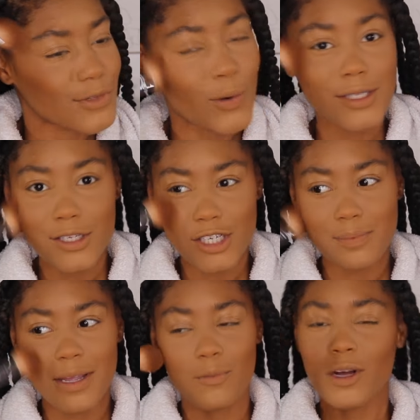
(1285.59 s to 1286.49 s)
Or is it just
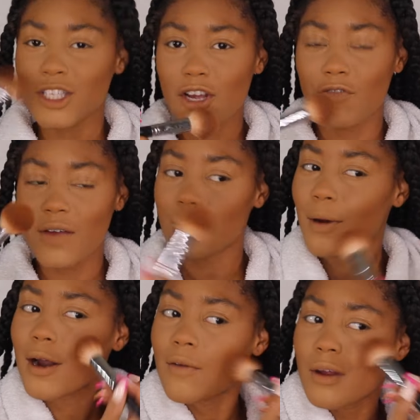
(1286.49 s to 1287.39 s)
me? What's your favorite
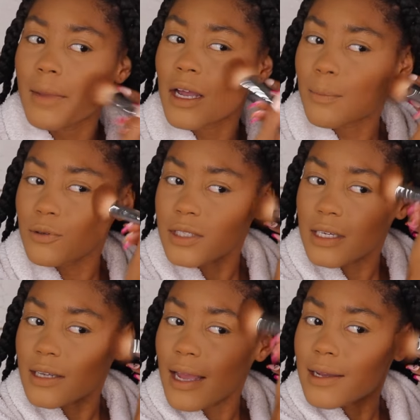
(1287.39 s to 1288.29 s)
part of your makeup
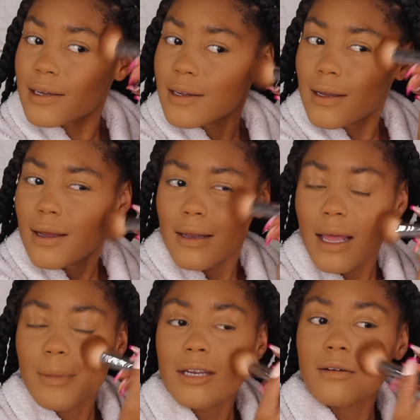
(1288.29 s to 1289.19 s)
routine like?
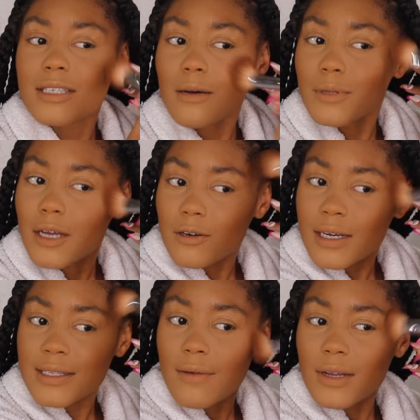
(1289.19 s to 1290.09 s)
Let me know down below,
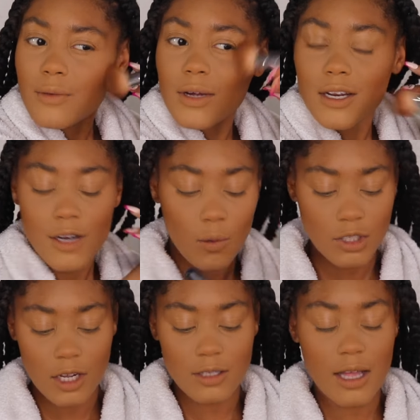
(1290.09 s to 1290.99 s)
because I really want to know
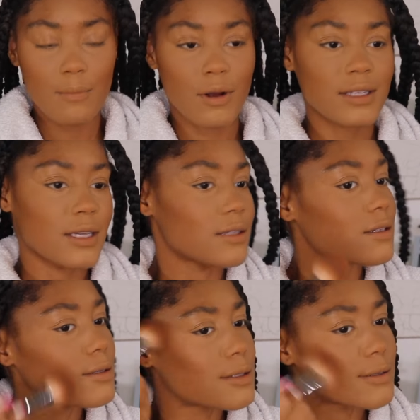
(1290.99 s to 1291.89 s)
what y'all's thought process
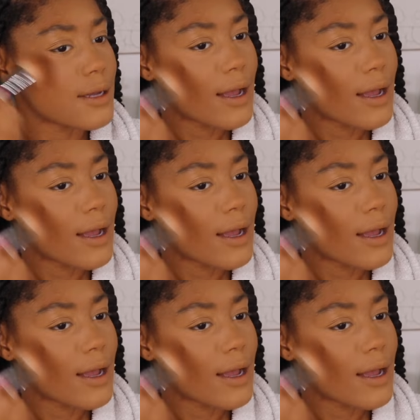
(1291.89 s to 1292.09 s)
is.